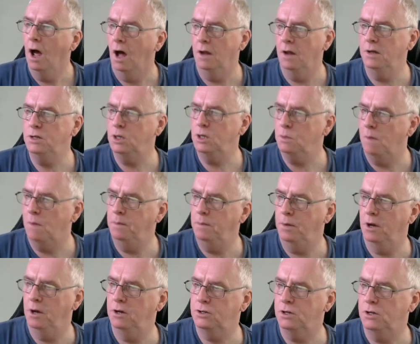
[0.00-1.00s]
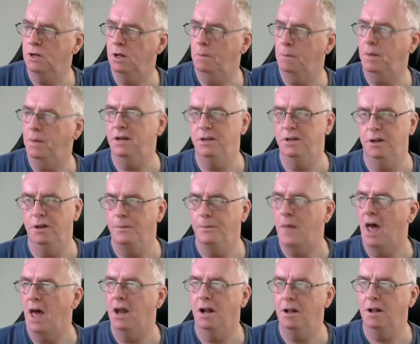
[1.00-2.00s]
Well, this is my personal opinion,
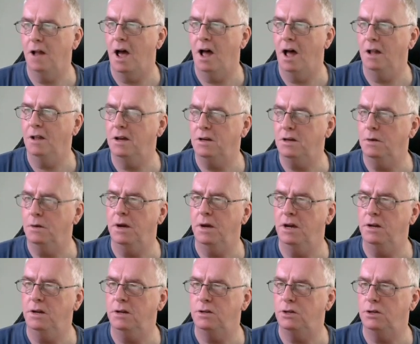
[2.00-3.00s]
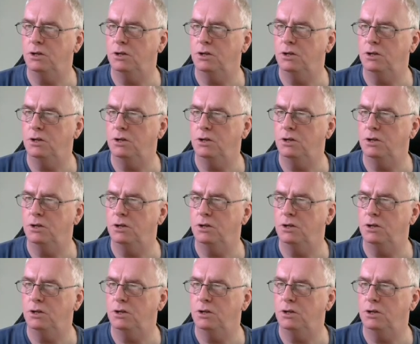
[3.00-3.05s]
and I'll let you read it.